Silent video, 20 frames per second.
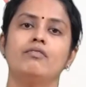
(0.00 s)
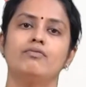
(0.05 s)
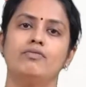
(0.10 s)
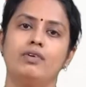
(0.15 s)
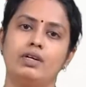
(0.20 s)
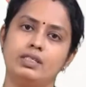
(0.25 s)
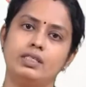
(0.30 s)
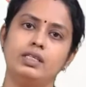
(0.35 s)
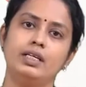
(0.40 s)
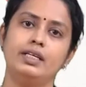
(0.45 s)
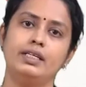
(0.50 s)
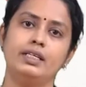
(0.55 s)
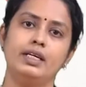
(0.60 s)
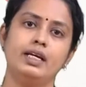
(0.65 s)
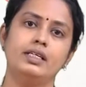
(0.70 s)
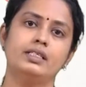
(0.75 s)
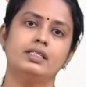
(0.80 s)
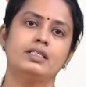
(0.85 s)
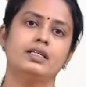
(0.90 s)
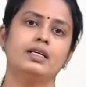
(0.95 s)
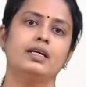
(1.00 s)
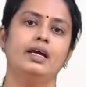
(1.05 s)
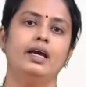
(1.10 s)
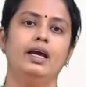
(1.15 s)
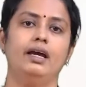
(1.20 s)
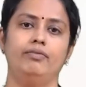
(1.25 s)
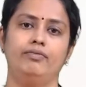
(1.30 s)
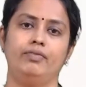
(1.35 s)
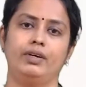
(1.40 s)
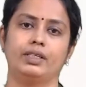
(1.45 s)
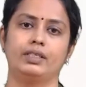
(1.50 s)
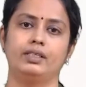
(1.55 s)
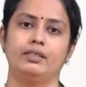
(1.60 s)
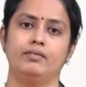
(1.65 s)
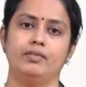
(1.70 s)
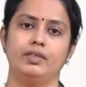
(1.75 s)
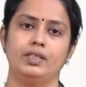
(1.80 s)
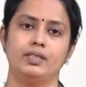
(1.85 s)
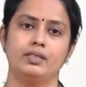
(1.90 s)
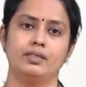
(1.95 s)
facilitates
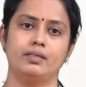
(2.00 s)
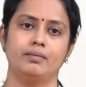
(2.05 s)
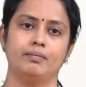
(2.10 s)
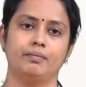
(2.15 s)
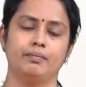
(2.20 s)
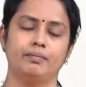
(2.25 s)
effectiveness.